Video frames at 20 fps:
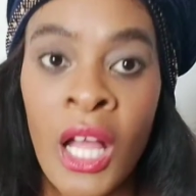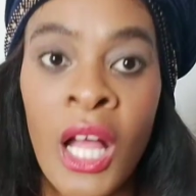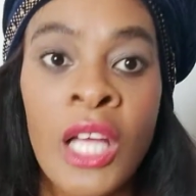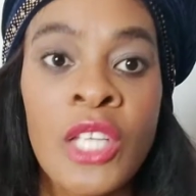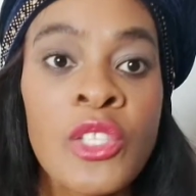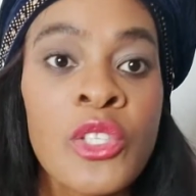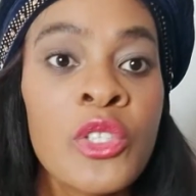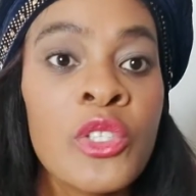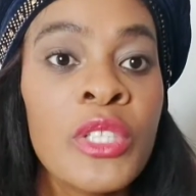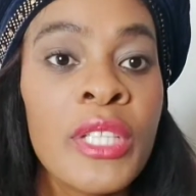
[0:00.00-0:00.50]

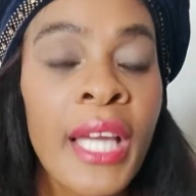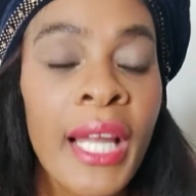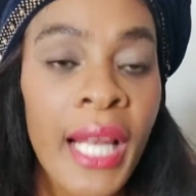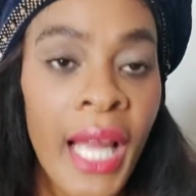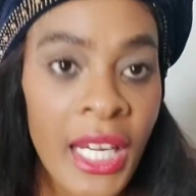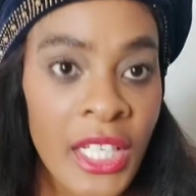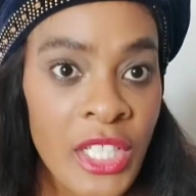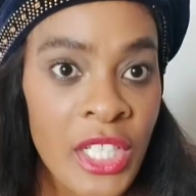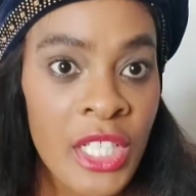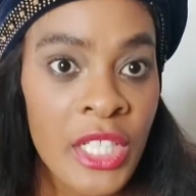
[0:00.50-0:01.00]
So you can
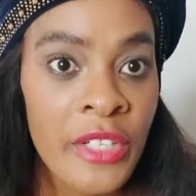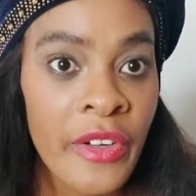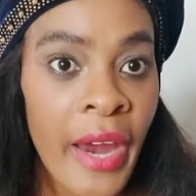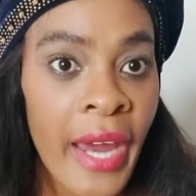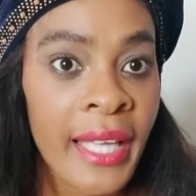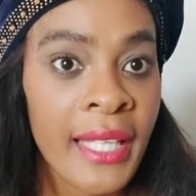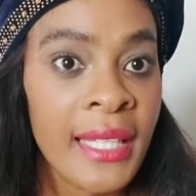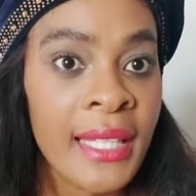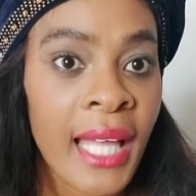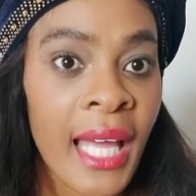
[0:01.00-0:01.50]
actually
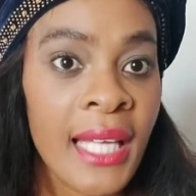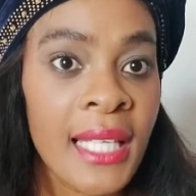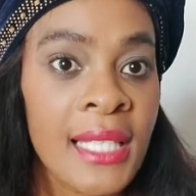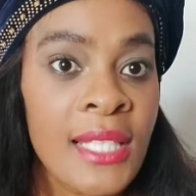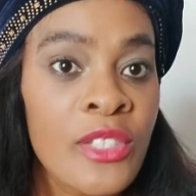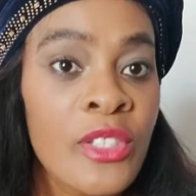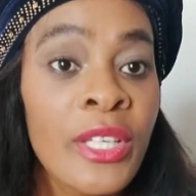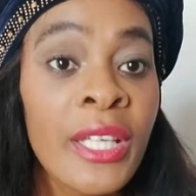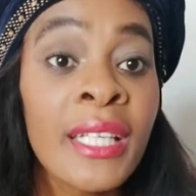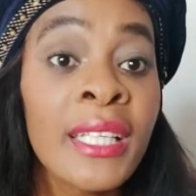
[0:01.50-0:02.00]
write that
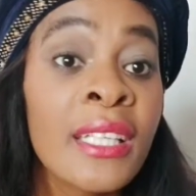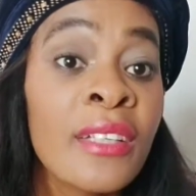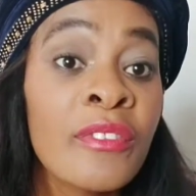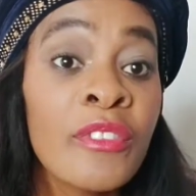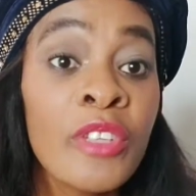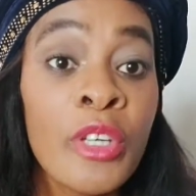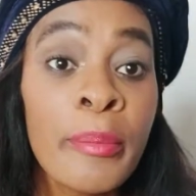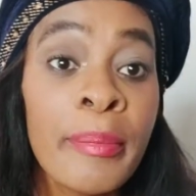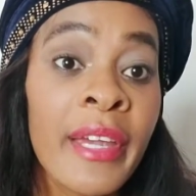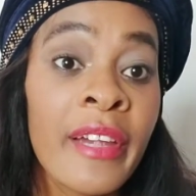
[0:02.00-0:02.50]
you can give
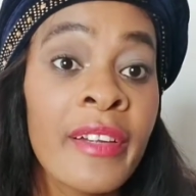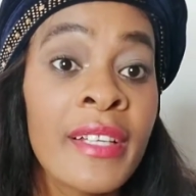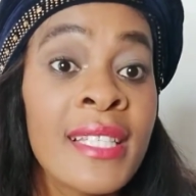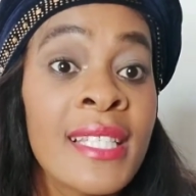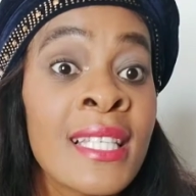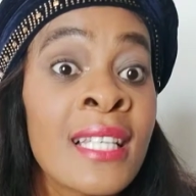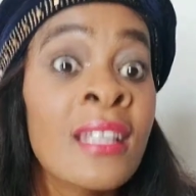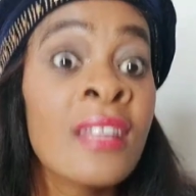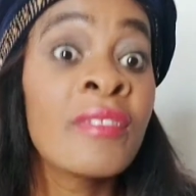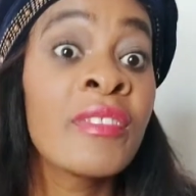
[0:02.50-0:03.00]
your
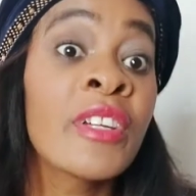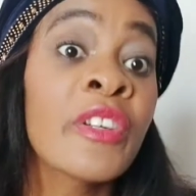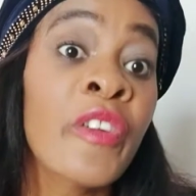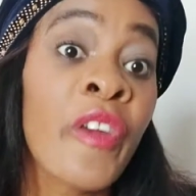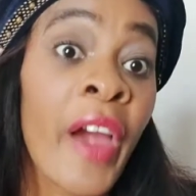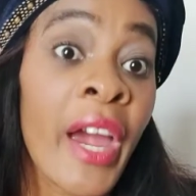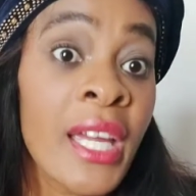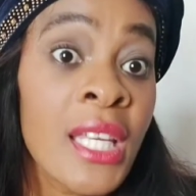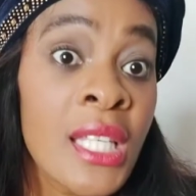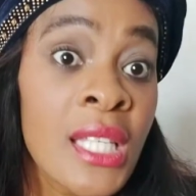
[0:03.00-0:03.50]
parents living
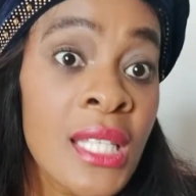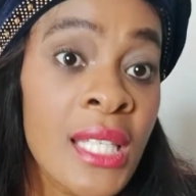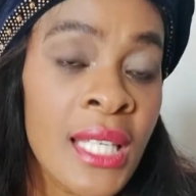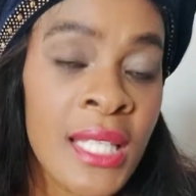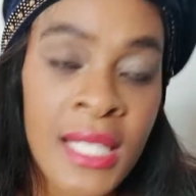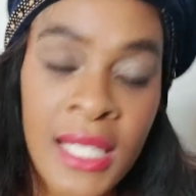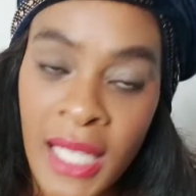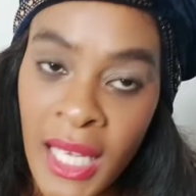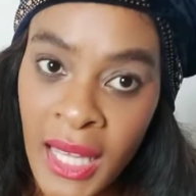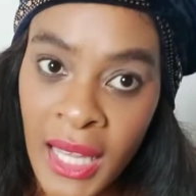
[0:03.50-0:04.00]
rights and
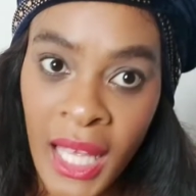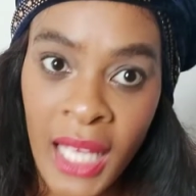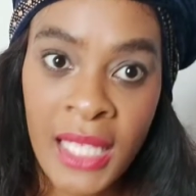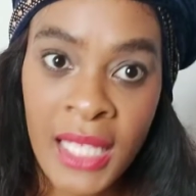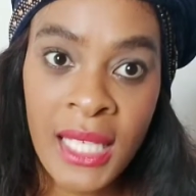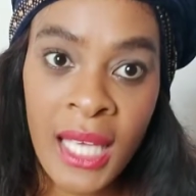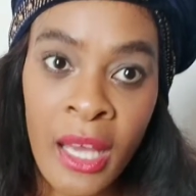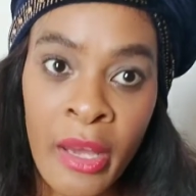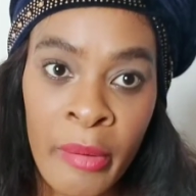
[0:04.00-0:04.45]
say that